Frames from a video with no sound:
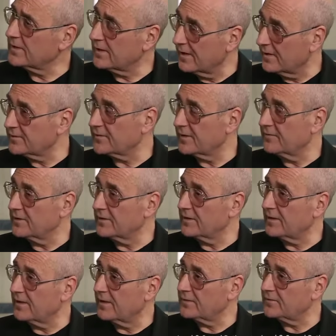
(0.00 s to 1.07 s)
Class 7
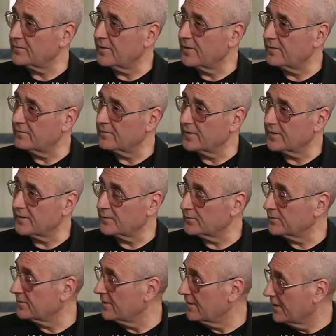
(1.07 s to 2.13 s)
and Class 5
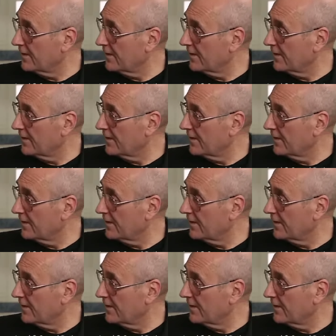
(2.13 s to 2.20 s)
vehicles,